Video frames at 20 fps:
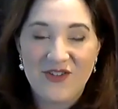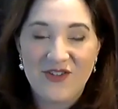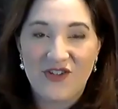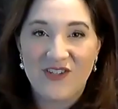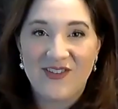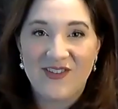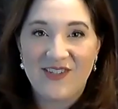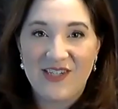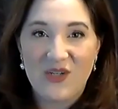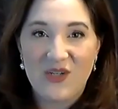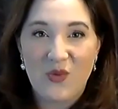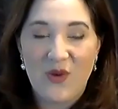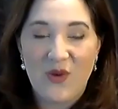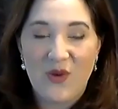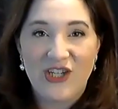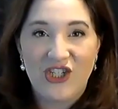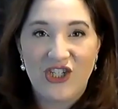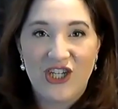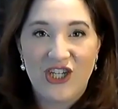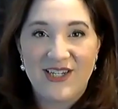is Christine
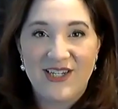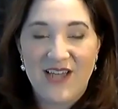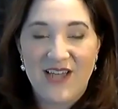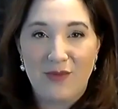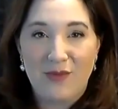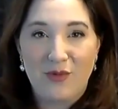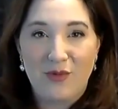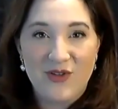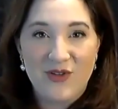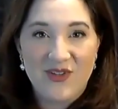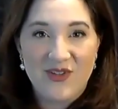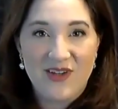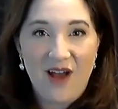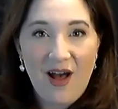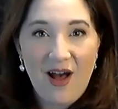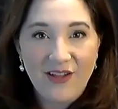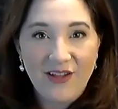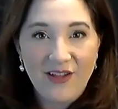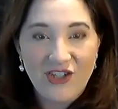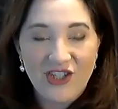Wisch, and I'm a
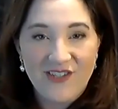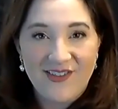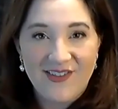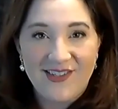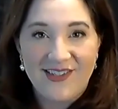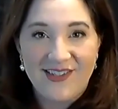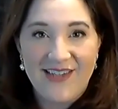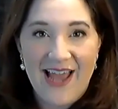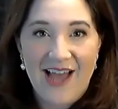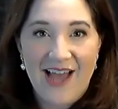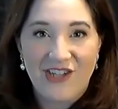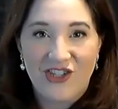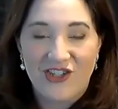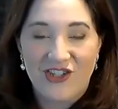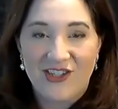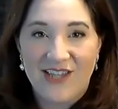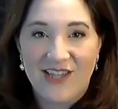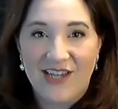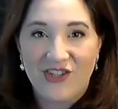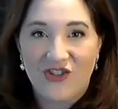musicologist and
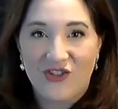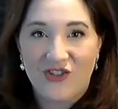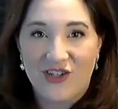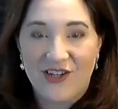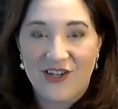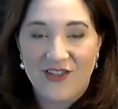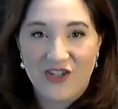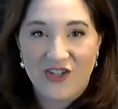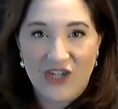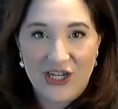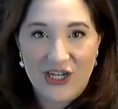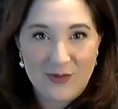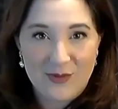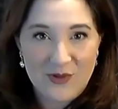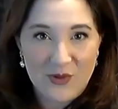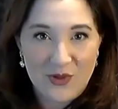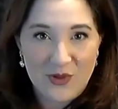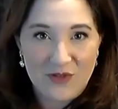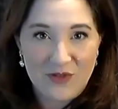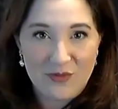adjunct lecturer at the Jacob
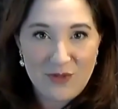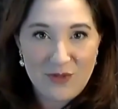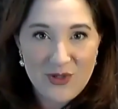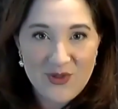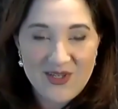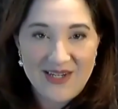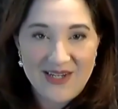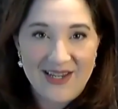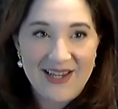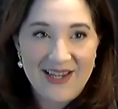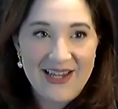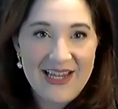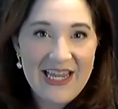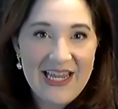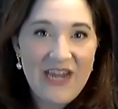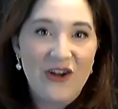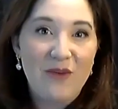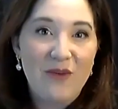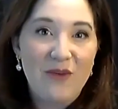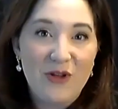School of Music
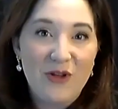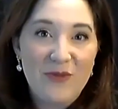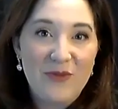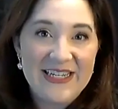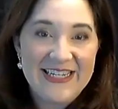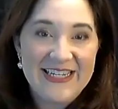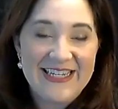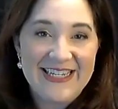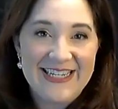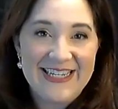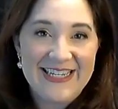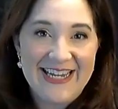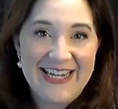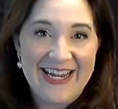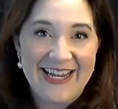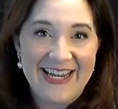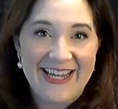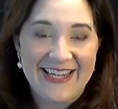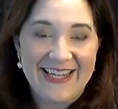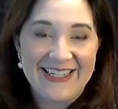here in Bloomington,
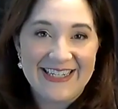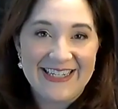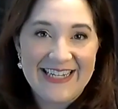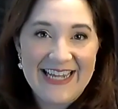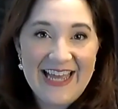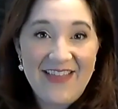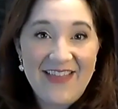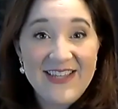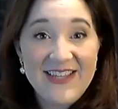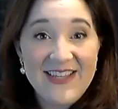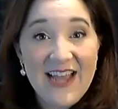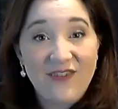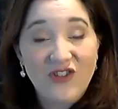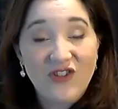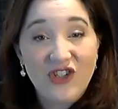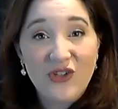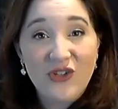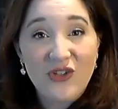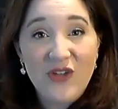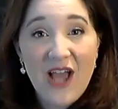Indiana. This
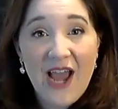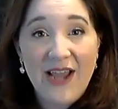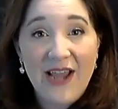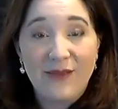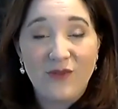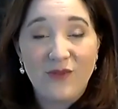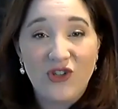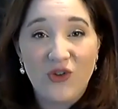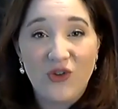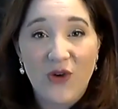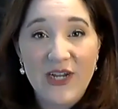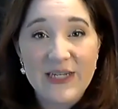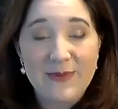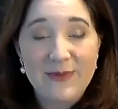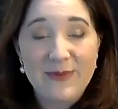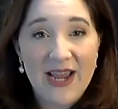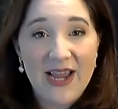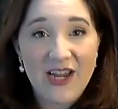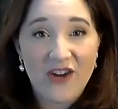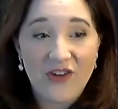afternoon, I am joined
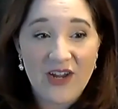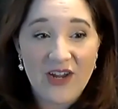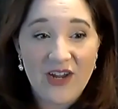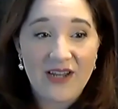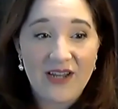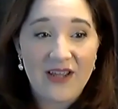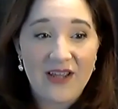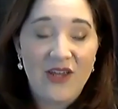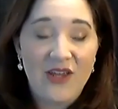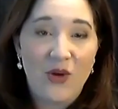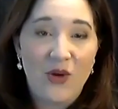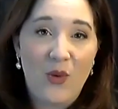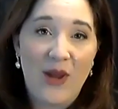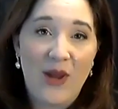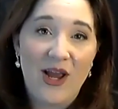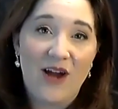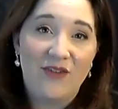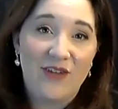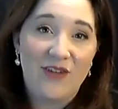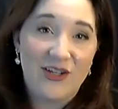by Karin
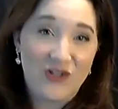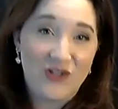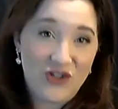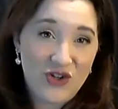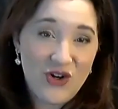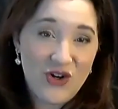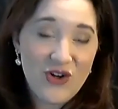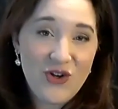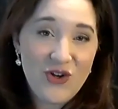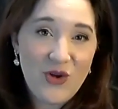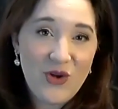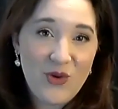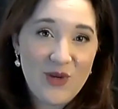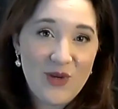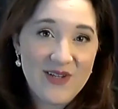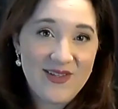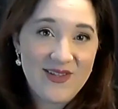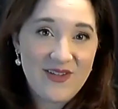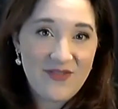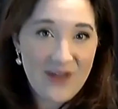Cuellar Rendon, who
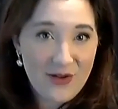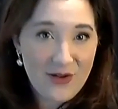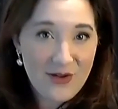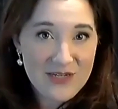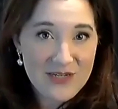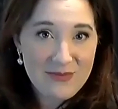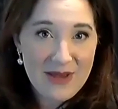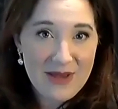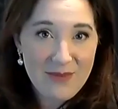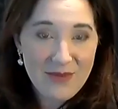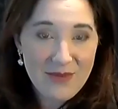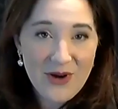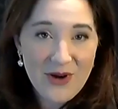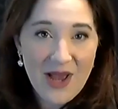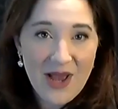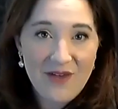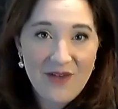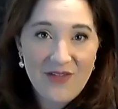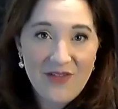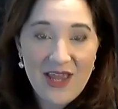is the founding member
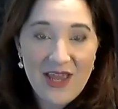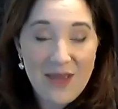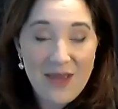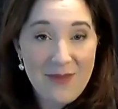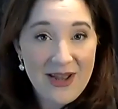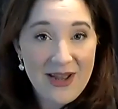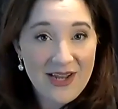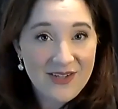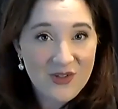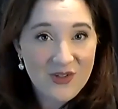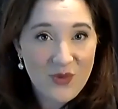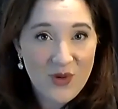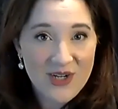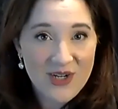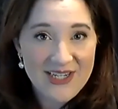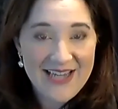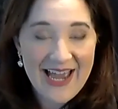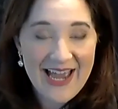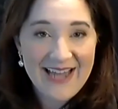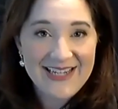of Ximenez
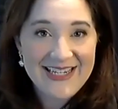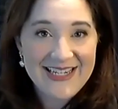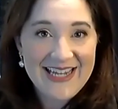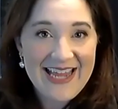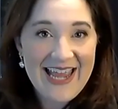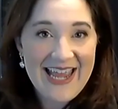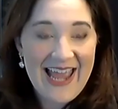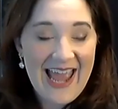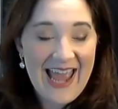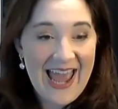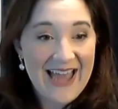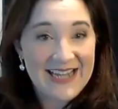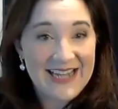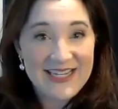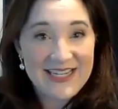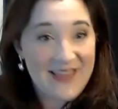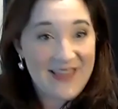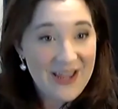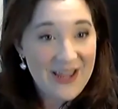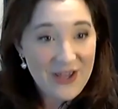Quartet.
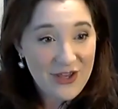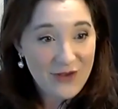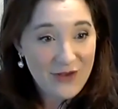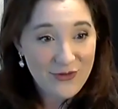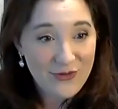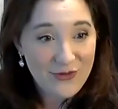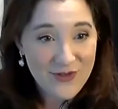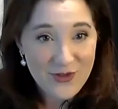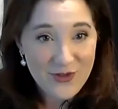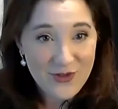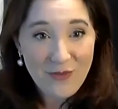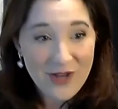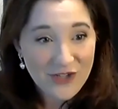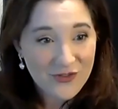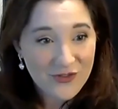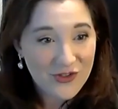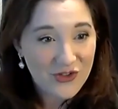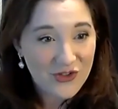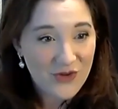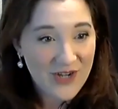And thank you so much
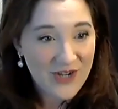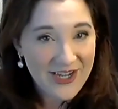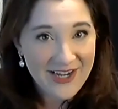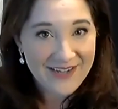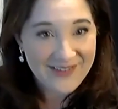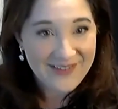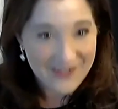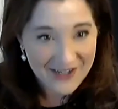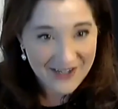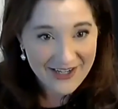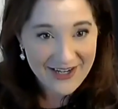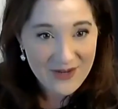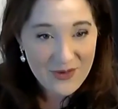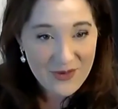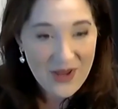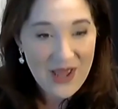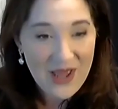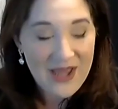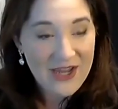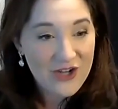for joining us,
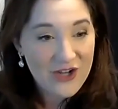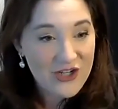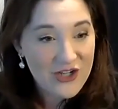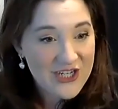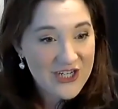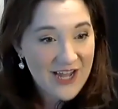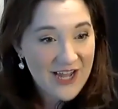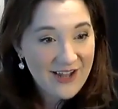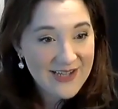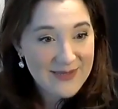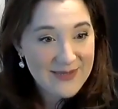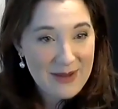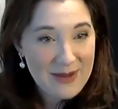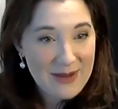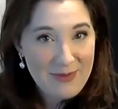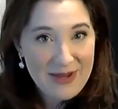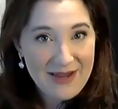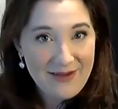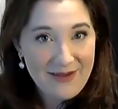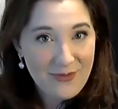Karin. Could you tell us
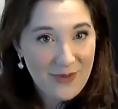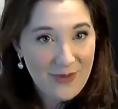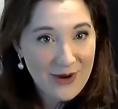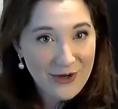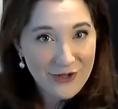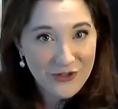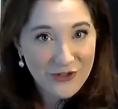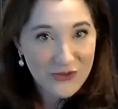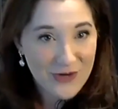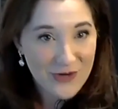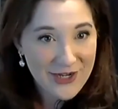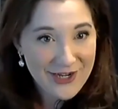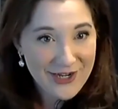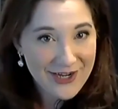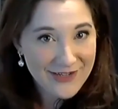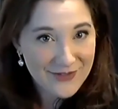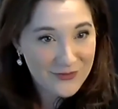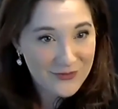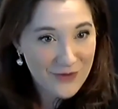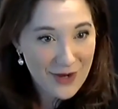maybe where you're joining
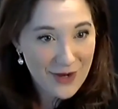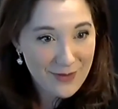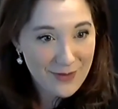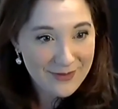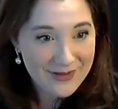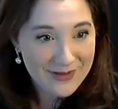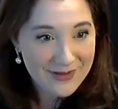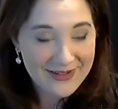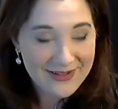us from?